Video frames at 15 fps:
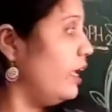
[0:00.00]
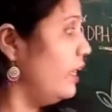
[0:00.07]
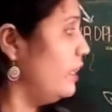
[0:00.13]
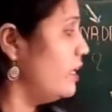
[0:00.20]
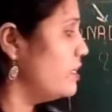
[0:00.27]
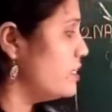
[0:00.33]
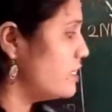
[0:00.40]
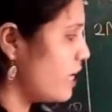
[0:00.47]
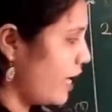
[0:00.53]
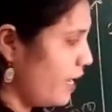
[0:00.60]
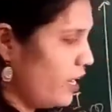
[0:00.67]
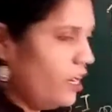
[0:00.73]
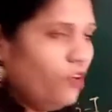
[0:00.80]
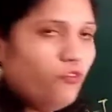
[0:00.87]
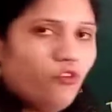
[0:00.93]
In the
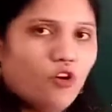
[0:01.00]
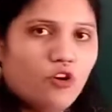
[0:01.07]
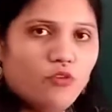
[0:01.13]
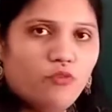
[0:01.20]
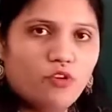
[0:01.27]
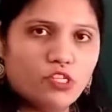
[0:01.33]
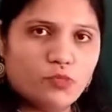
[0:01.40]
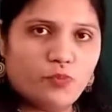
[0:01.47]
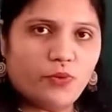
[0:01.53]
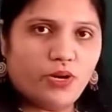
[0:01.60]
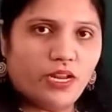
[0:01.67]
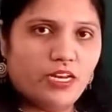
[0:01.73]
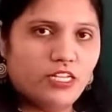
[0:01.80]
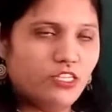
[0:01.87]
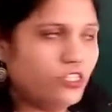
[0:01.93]
cyclic
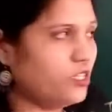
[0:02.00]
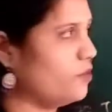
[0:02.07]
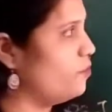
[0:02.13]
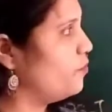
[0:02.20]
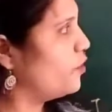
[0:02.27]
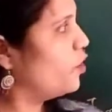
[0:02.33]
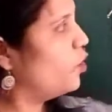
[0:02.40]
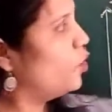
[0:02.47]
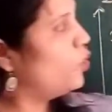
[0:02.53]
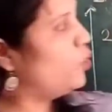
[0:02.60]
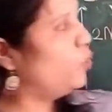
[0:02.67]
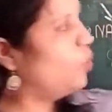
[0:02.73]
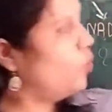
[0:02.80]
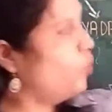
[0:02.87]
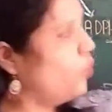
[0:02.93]
photophosphorylation,
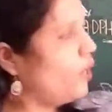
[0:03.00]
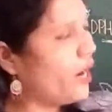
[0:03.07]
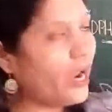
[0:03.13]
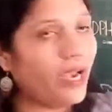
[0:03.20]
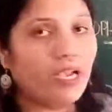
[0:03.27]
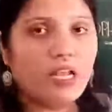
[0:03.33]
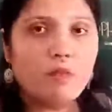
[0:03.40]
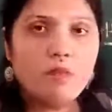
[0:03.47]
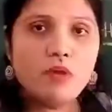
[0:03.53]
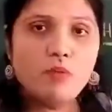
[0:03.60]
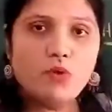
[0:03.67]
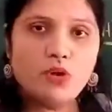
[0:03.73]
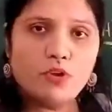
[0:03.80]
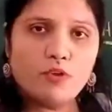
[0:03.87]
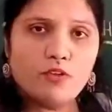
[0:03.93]
2
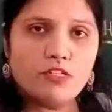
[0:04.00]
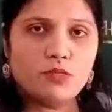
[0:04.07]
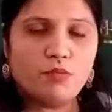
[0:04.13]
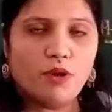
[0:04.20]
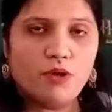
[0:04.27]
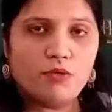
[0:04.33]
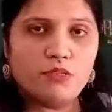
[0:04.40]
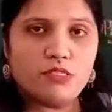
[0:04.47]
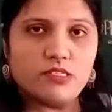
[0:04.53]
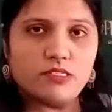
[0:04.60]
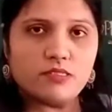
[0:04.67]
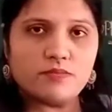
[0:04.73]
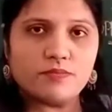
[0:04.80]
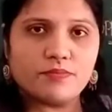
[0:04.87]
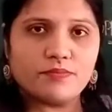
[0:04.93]
ATP molecules
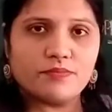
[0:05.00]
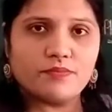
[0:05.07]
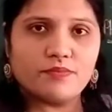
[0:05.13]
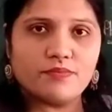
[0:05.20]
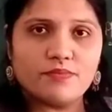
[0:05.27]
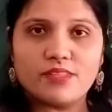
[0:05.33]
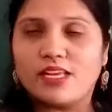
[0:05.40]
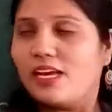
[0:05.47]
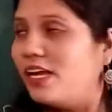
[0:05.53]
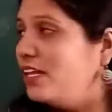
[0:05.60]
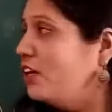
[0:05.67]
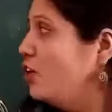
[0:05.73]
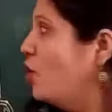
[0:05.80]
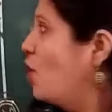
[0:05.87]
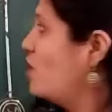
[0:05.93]
produces.
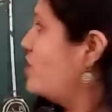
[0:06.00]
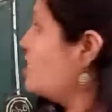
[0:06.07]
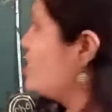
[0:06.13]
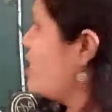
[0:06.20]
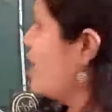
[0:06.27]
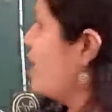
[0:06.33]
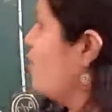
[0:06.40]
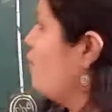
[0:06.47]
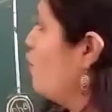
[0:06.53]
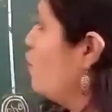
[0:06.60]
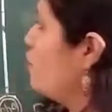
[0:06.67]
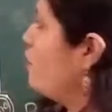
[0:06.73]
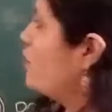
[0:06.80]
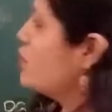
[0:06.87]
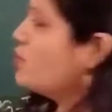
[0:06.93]
In the non-cyclic
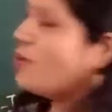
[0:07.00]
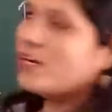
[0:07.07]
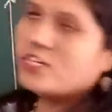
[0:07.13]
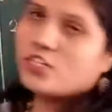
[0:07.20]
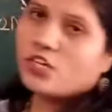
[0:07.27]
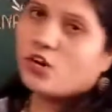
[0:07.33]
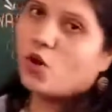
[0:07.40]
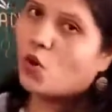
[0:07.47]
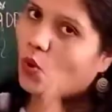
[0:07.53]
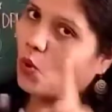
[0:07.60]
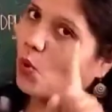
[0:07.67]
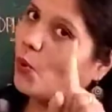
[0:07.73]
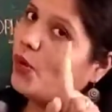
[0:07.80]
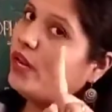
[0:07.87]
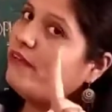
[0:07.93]
photophosphorylation,
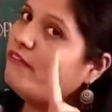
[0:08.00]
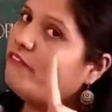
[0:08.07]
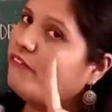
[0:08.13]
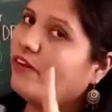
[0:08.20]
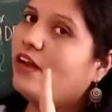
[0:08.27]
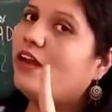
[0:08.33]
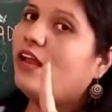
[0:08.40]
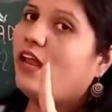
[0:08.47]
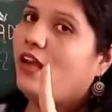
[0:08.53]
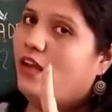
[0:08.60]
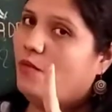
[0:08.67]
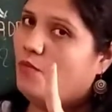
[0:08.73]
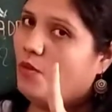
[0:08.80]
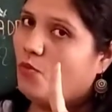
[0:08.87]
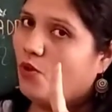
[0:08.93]
only 1
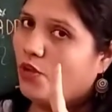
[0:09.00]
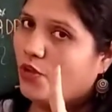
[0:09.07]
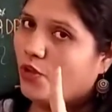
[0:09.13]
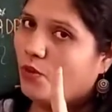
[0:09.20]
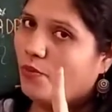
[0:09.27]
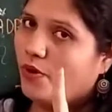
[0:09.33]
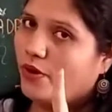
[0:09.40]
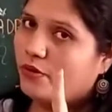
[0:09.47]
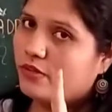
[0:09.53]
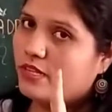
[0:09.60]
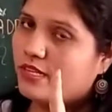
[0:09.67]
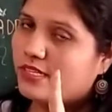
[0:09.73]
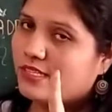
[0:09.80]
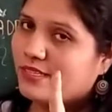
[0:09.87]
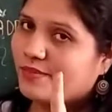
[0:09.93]
ATP molecule
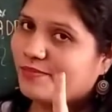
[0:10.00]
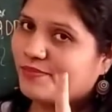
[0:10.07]
produces.